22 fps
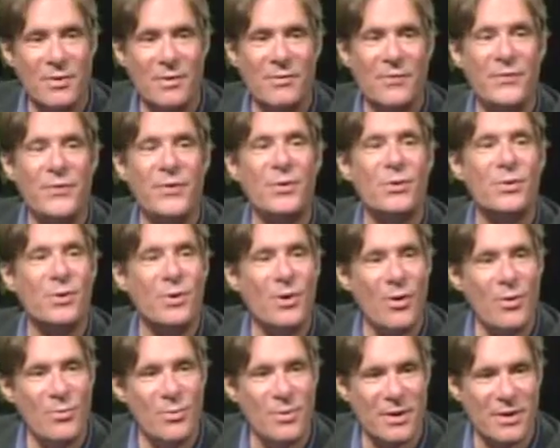or few
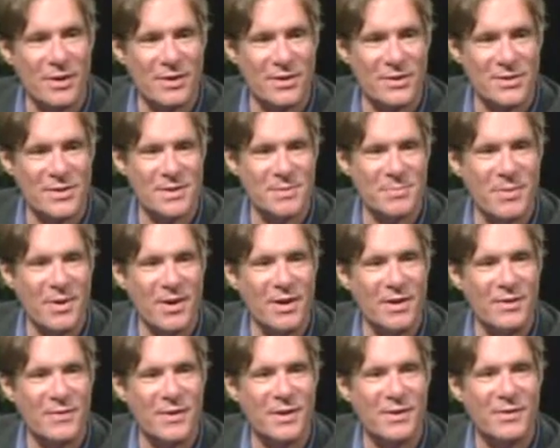coworkers as
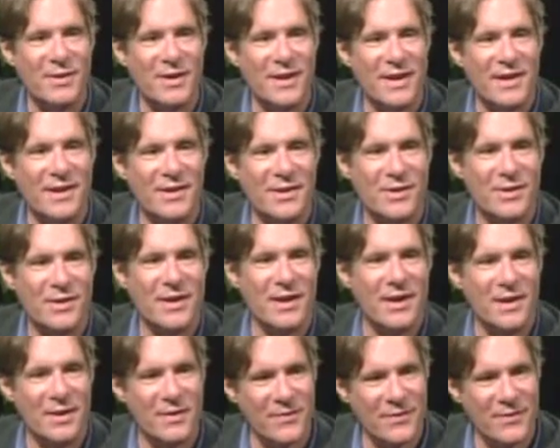part of it, right? You're
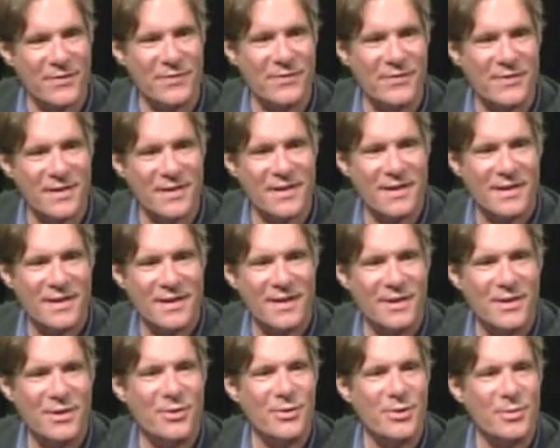yeah. kind of
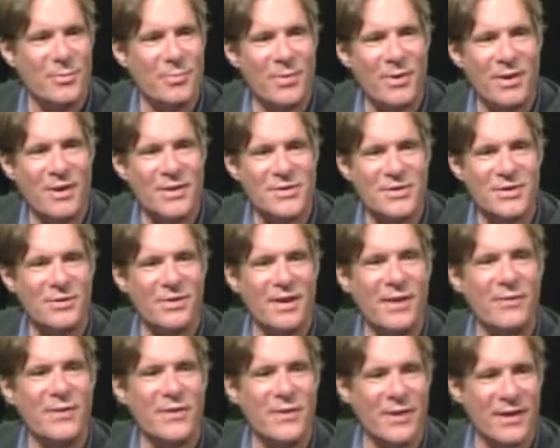you're right. the boss. You're
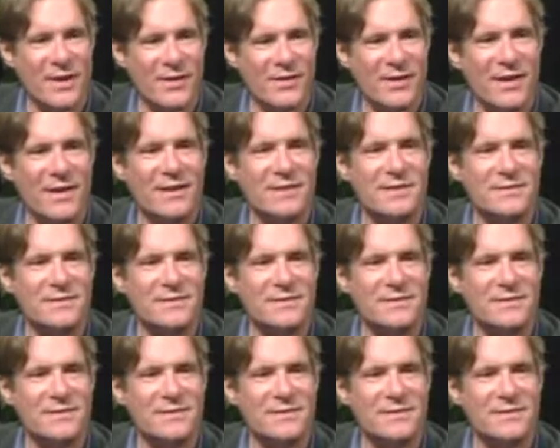everything, right, right?